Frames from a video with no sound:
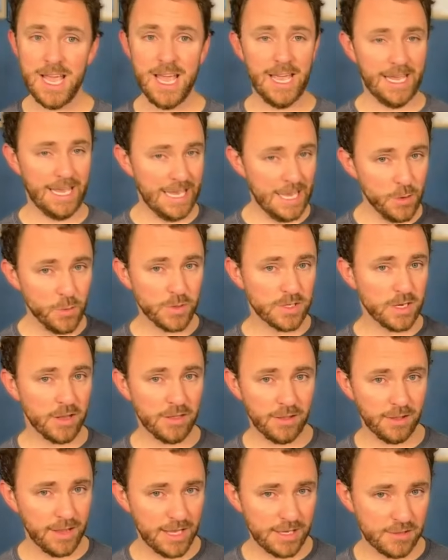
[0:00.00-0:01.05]
He was on
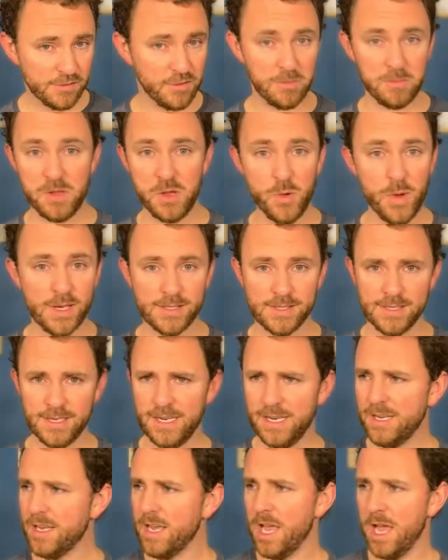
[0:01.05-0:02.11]
the list from
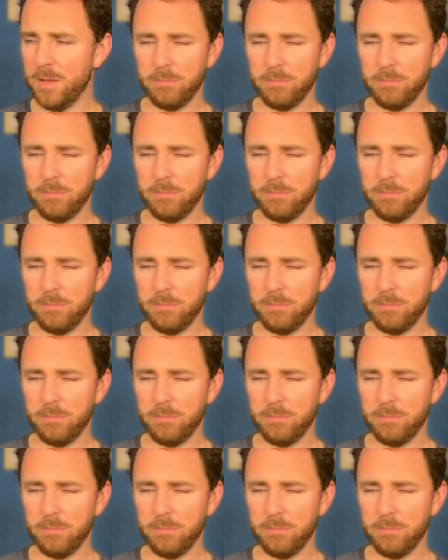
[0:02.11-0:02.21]
USC.